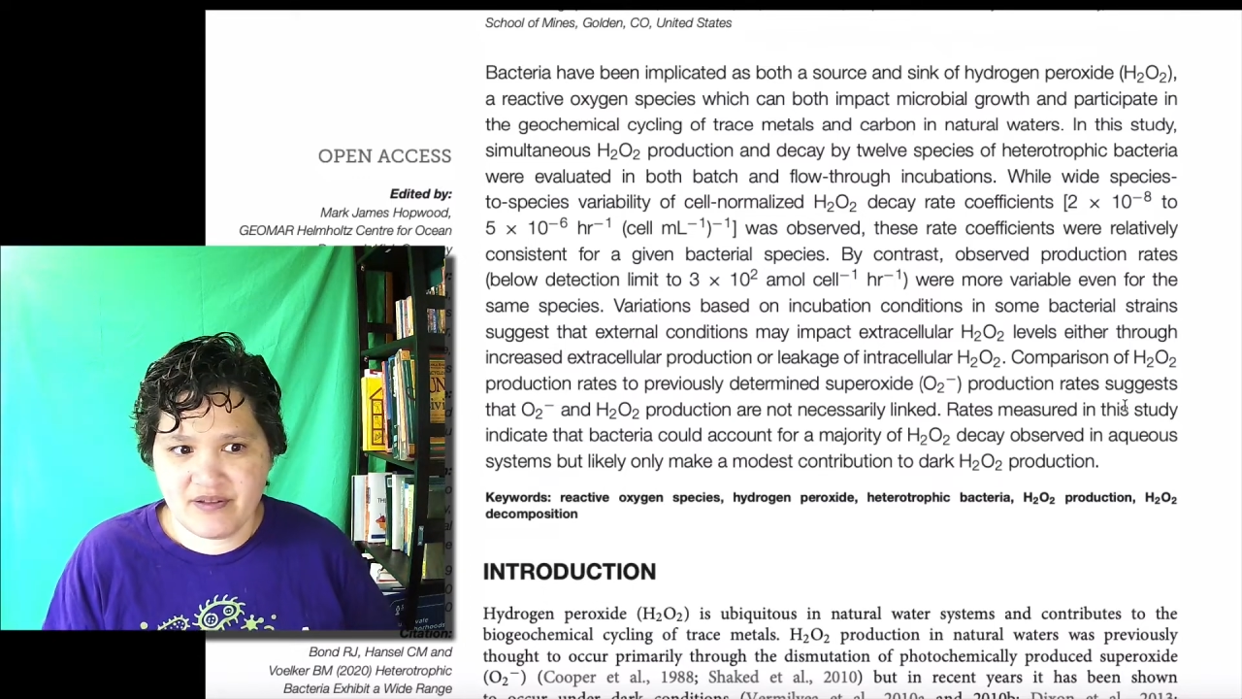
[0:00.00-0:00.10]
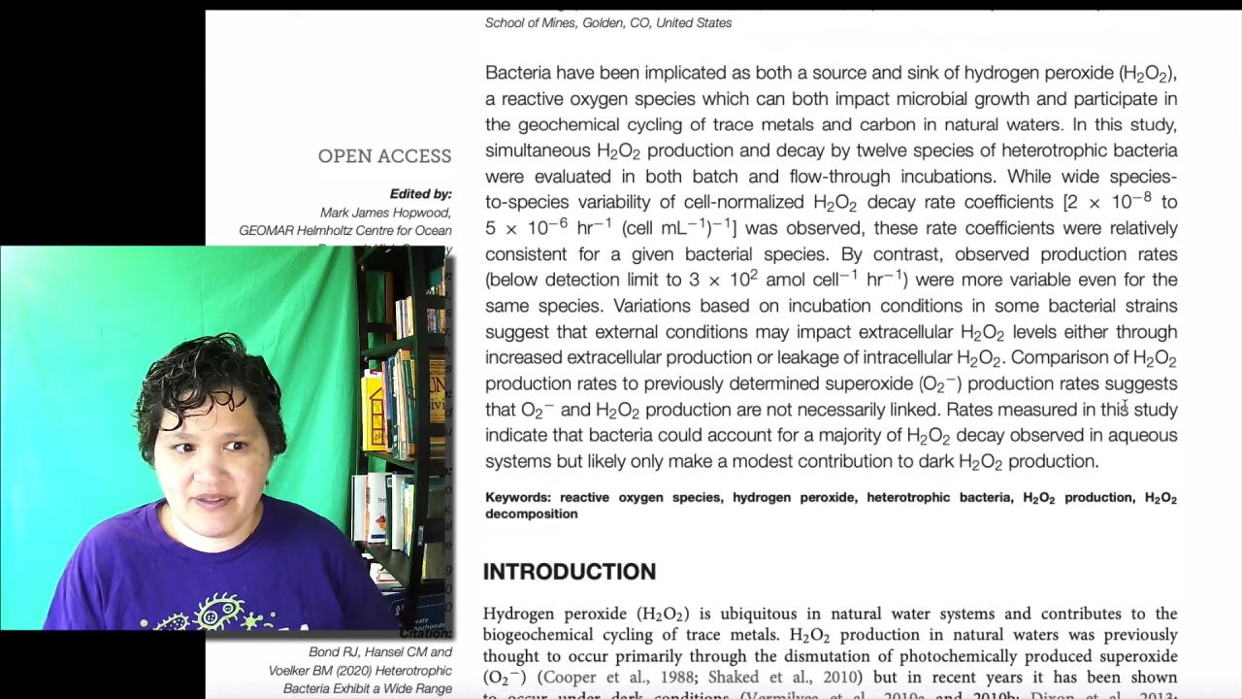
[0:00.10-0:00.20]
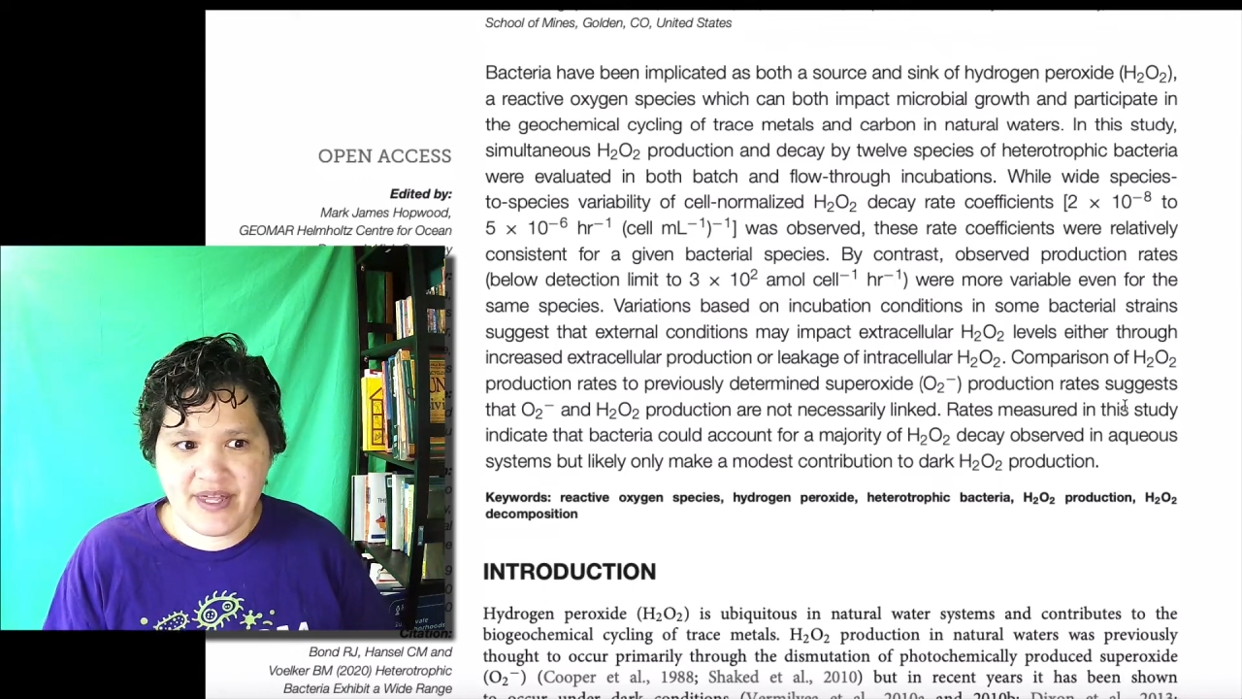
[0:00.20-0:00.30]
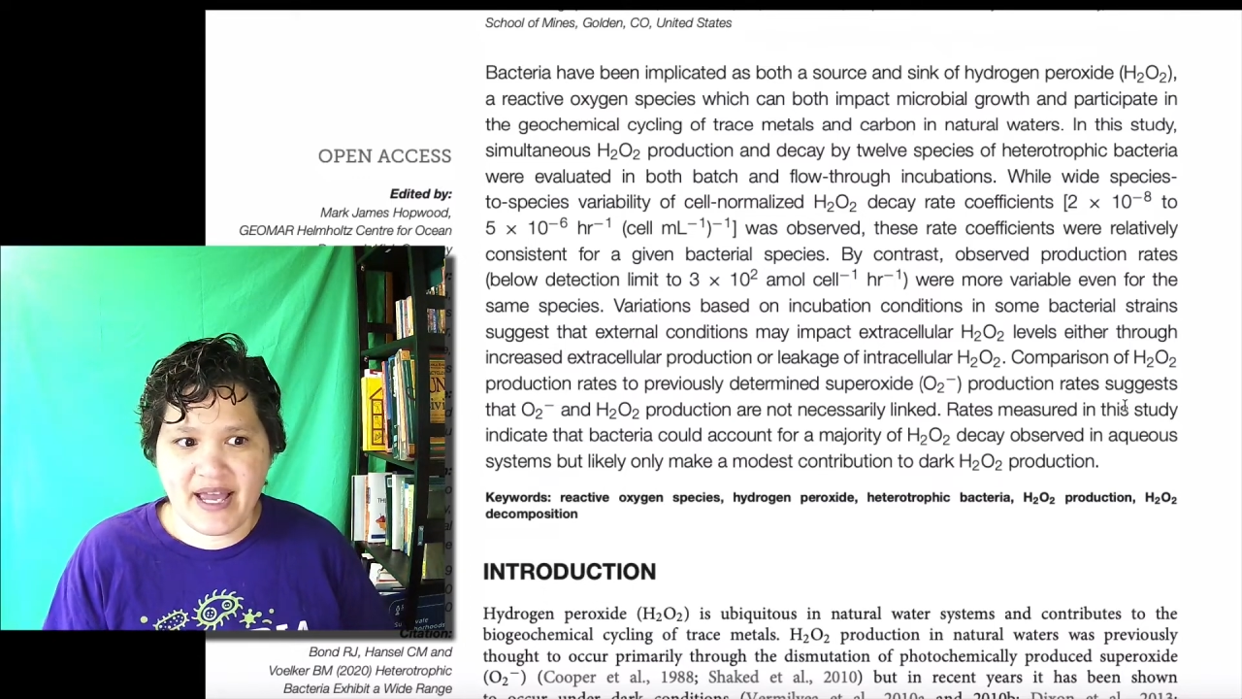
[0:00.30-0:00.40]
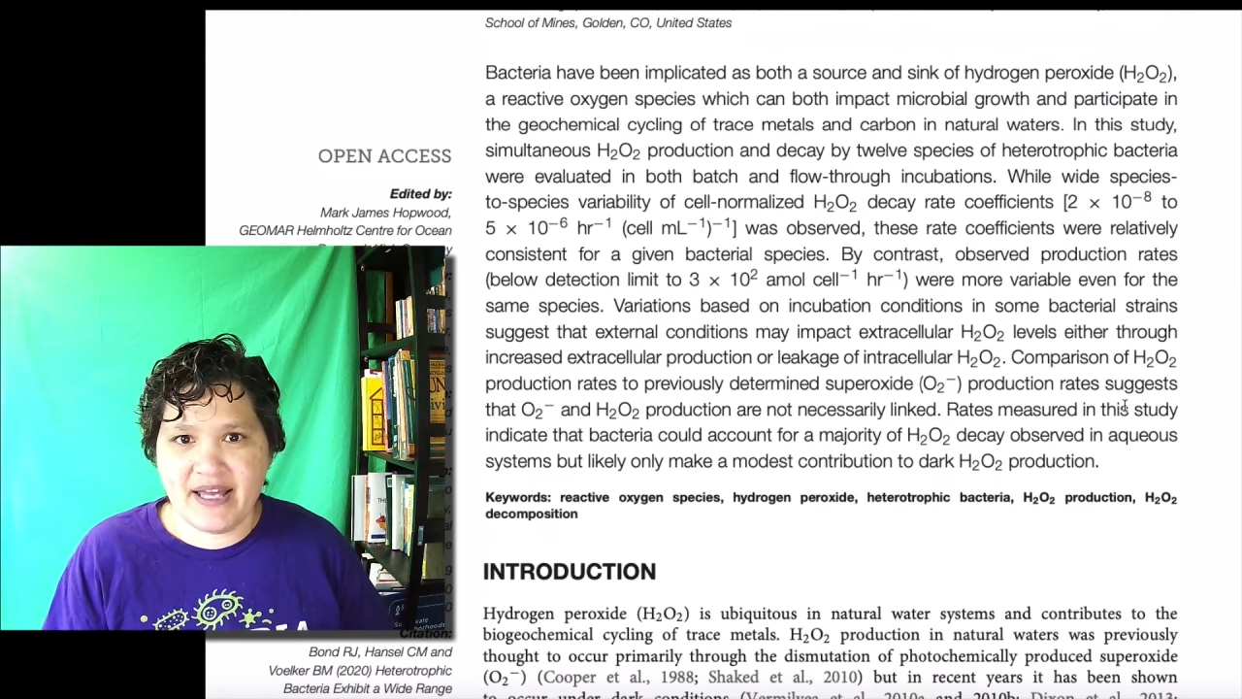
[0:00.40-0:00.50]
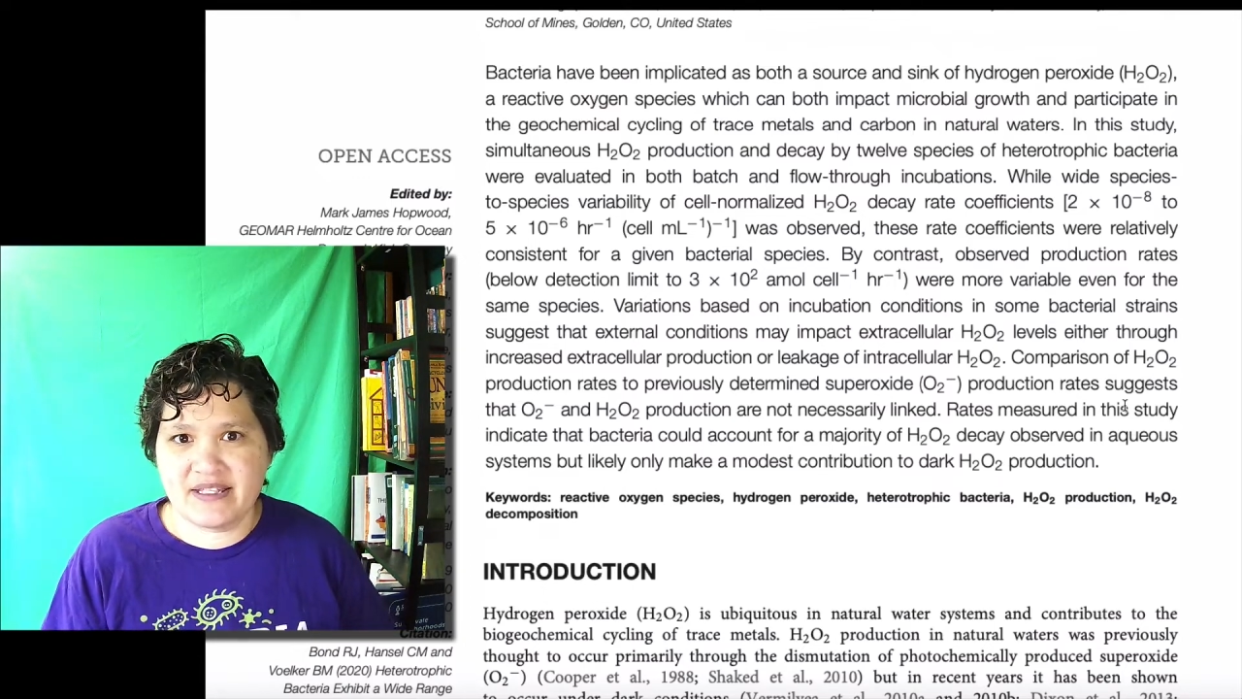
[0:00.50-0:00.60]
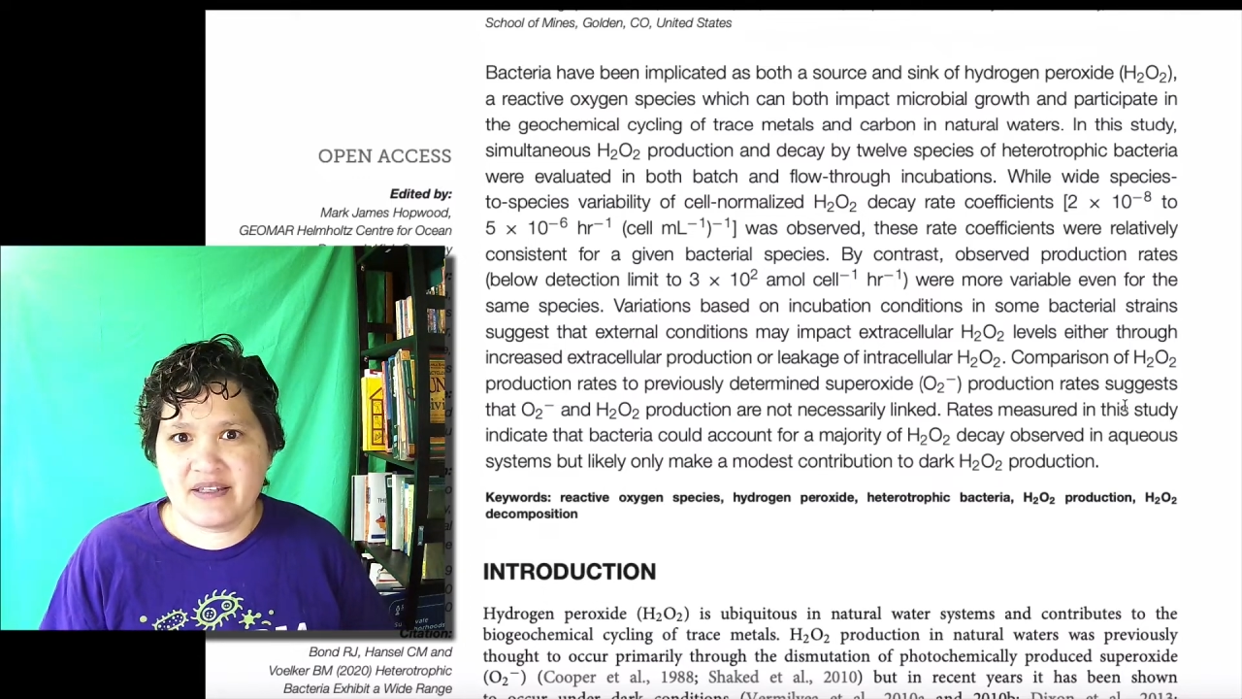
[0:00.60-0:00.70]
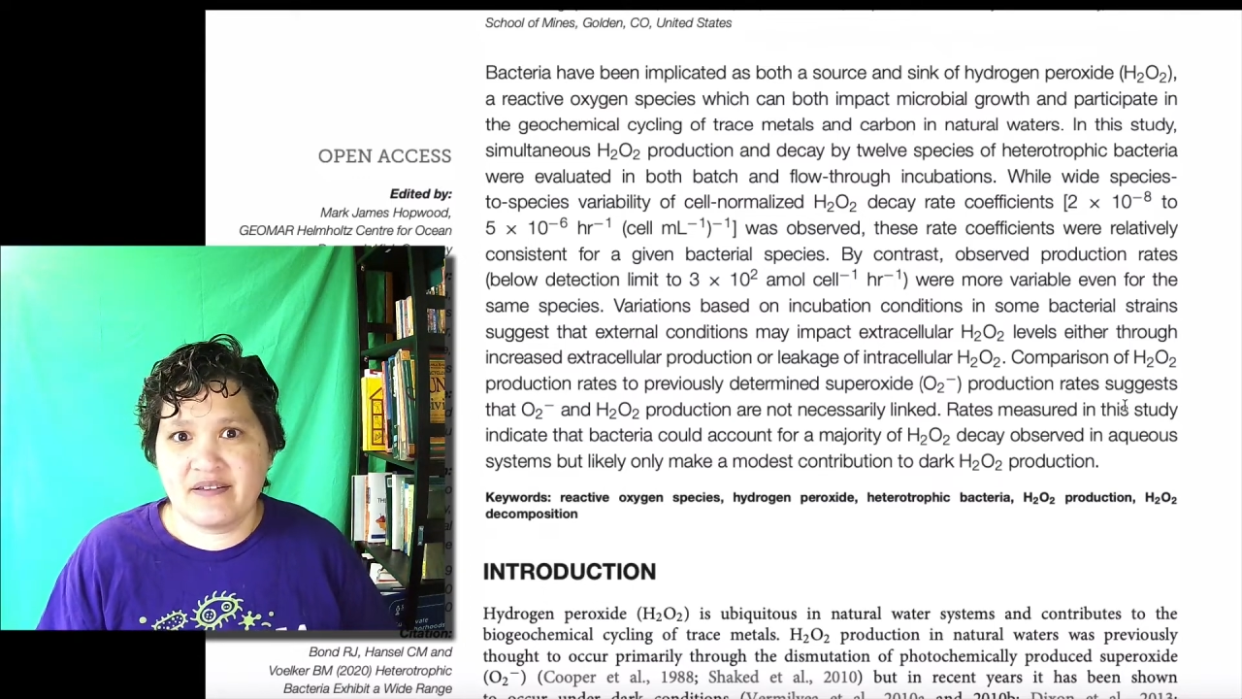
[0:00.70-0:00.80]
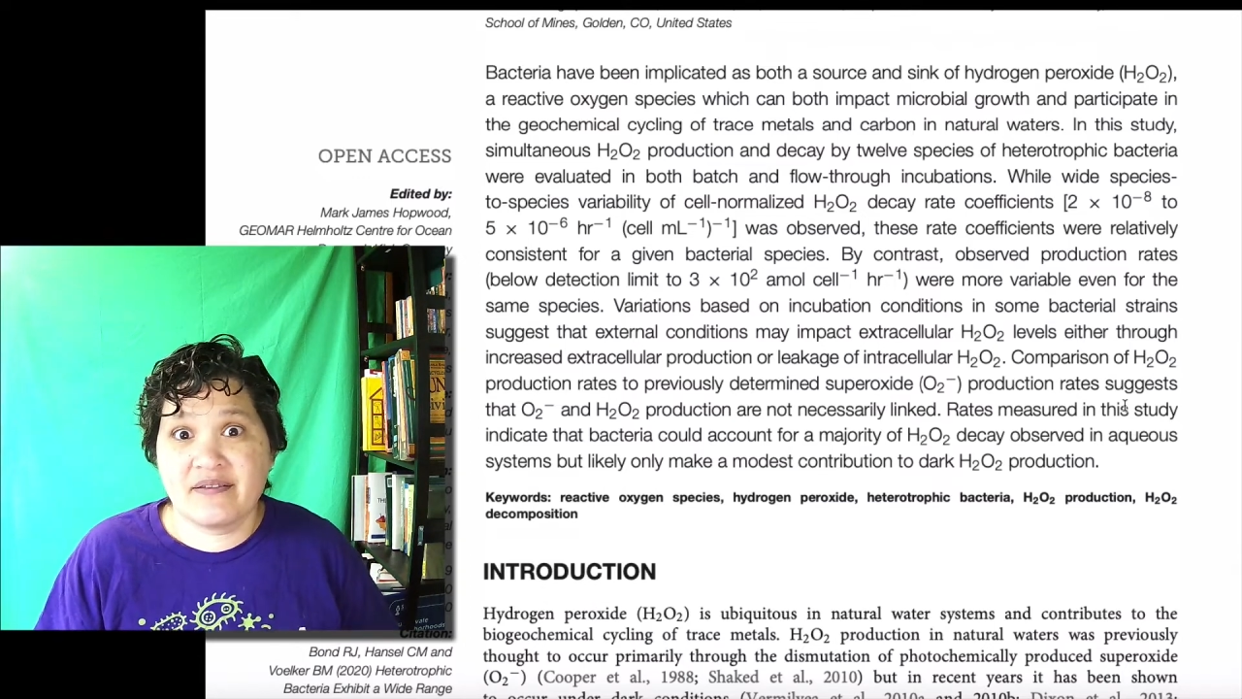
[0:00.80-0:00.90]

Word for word: that.